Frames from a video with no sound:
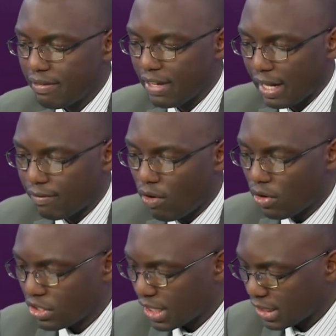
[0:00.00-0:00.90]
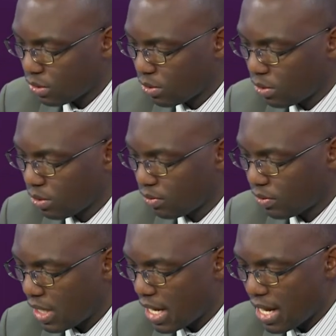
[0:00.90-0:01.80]
verse 4, just to
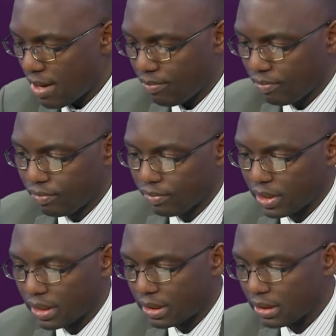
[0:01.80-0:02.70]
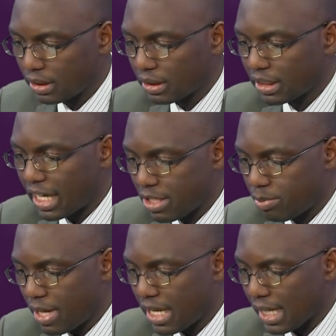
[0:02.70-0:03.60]
touch
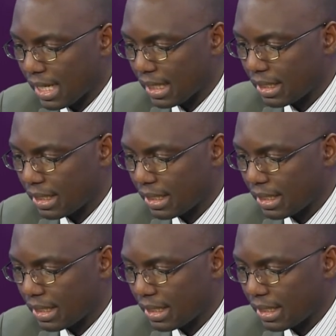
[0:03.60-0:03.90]
base